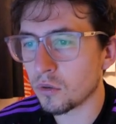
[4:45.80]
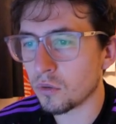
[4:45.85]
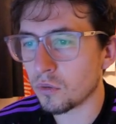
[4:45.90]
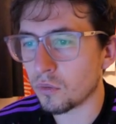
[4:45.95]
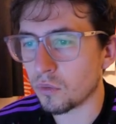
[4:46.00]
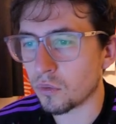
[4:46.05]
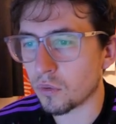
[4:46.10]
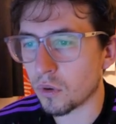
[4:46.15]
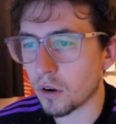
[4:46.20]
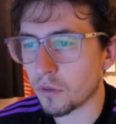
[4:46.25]

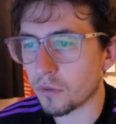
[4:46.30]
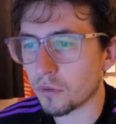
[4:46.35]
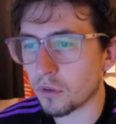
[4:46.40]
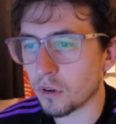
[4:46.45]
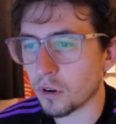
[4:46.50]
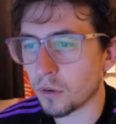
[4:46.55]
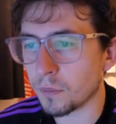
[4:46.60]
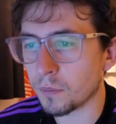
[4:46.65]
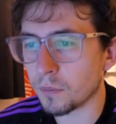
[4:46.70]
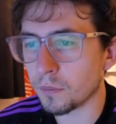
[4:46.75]

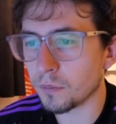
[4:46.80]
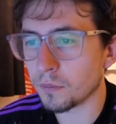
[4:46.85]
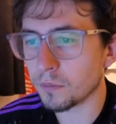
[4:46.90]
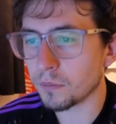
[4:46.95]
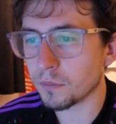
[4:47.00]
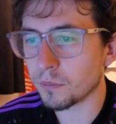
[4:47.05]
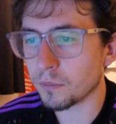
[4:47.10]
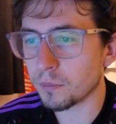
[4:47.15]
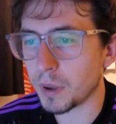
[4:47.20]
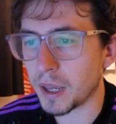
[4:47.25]
Rotherham
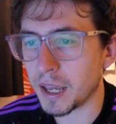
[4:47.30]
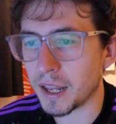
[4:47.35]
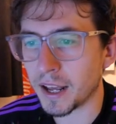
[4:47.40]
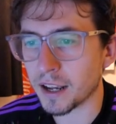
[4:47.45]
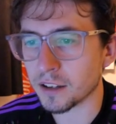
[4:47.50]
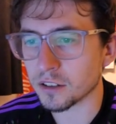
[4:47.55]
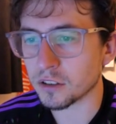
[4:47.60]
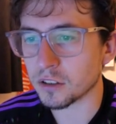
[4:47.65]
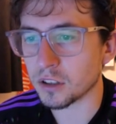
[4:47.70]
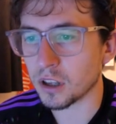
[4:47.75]
beating
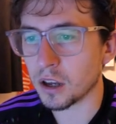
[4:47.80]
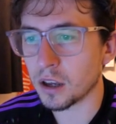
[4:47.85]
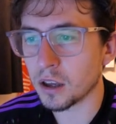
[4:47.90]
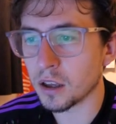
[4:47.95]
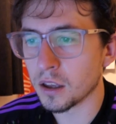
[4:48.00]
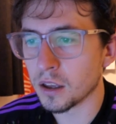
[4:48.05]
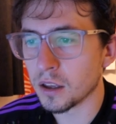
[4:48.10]
Exeter.